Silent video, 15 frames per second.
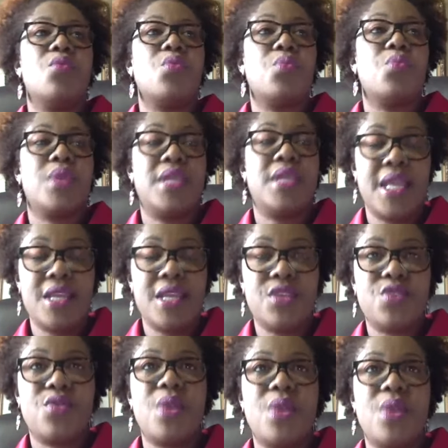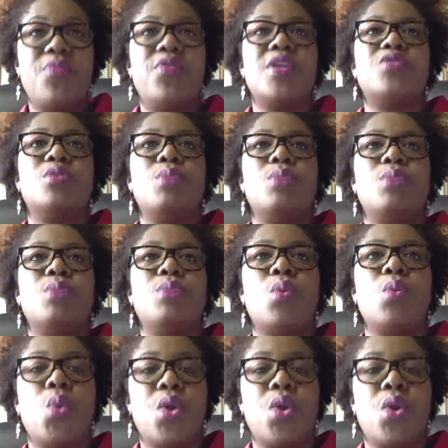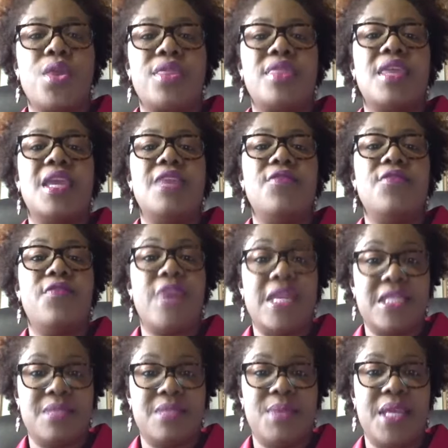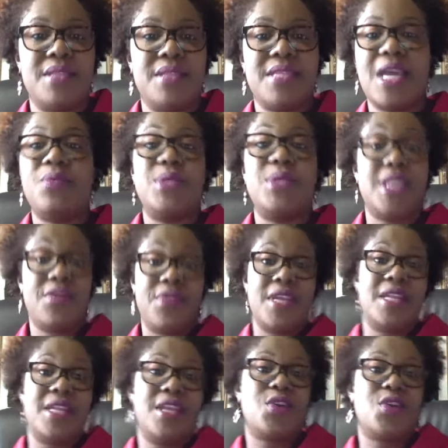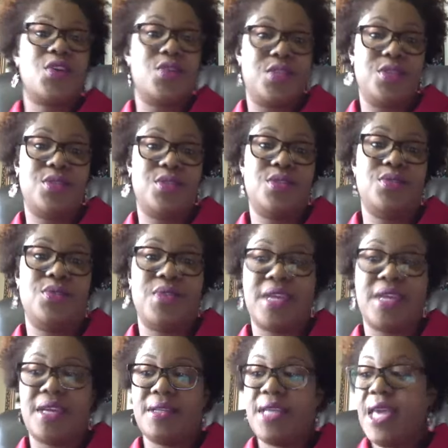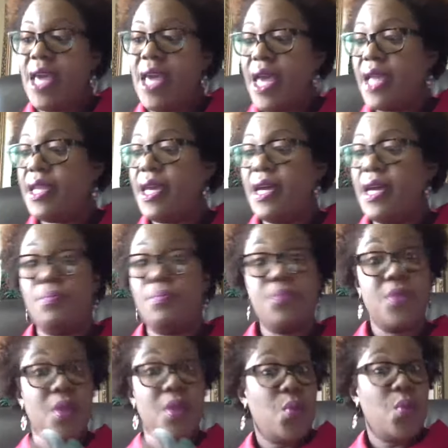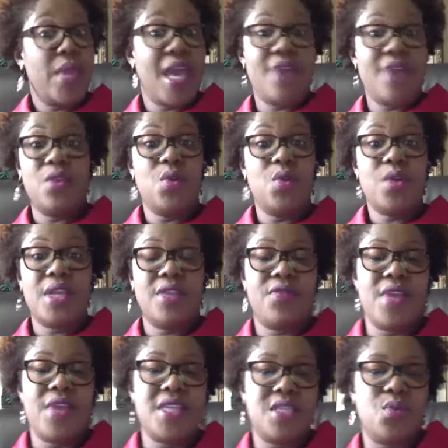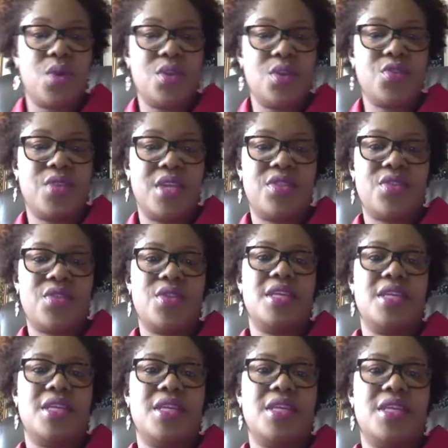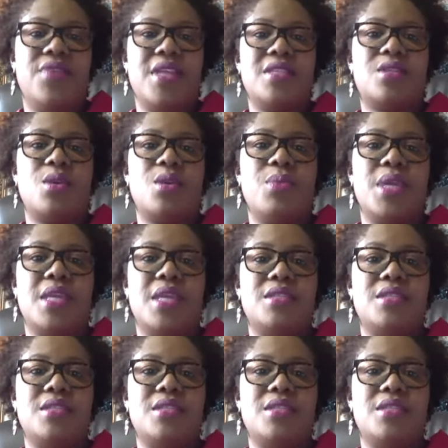Getting to RepFest will be worth the investment. So I would definitely encourage you to do that. And we have the local events, the 130th events coming in.